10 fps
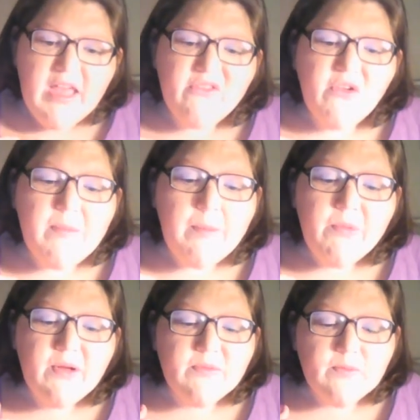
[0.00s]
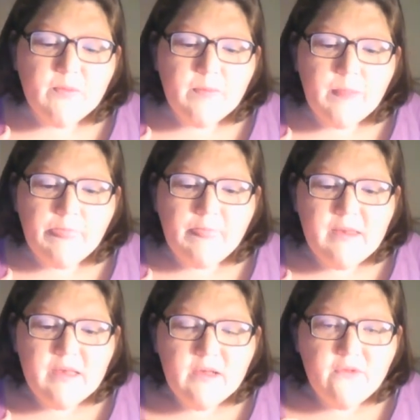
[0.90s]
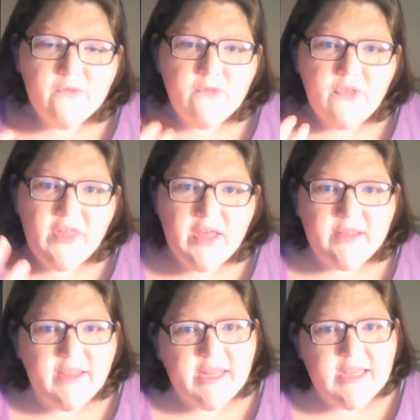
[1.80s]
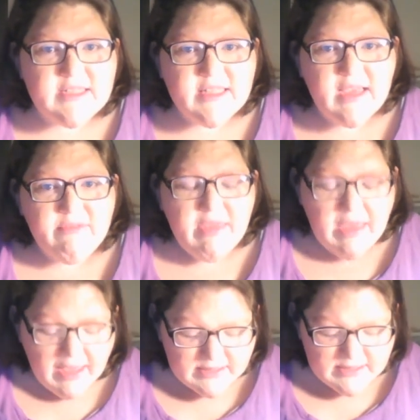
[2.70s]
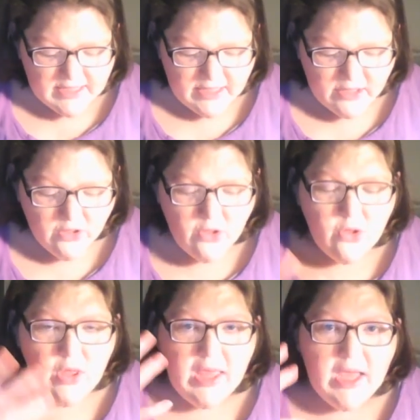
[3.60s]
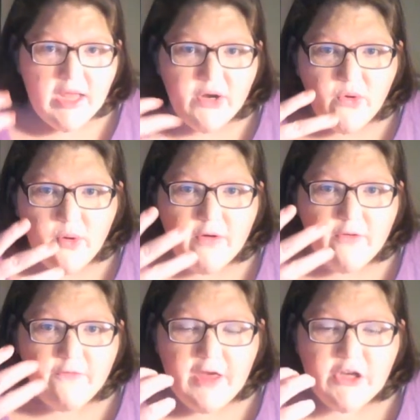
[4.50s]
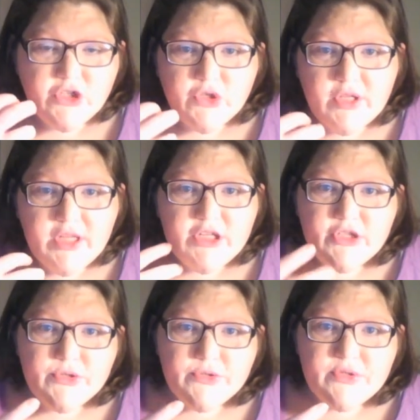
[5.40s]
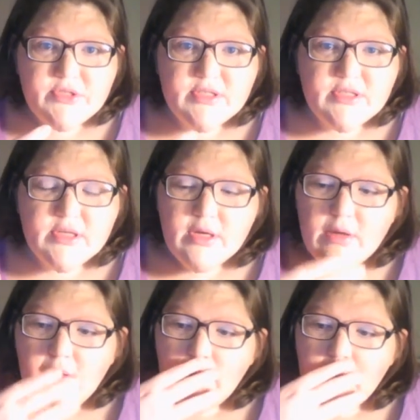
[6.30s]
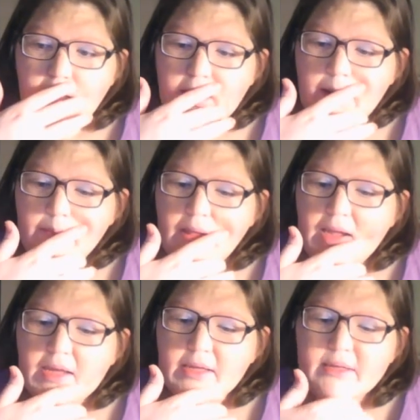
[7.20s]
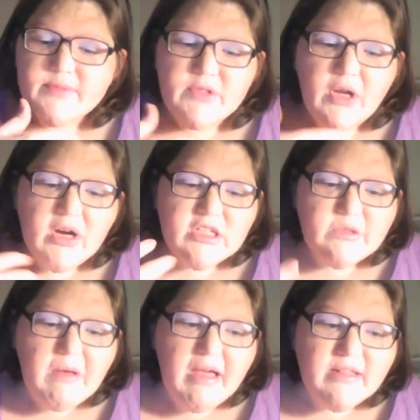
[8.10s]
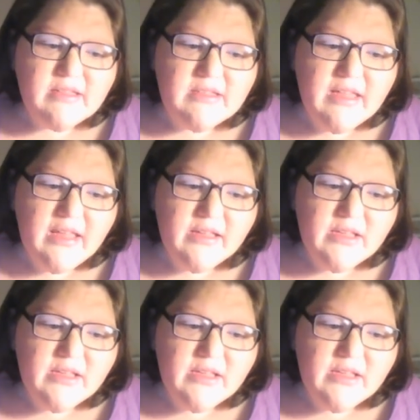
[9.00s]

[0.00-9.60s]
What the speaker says: And remember, for the young ladies that have the acne and or facial issues, like dark spots, like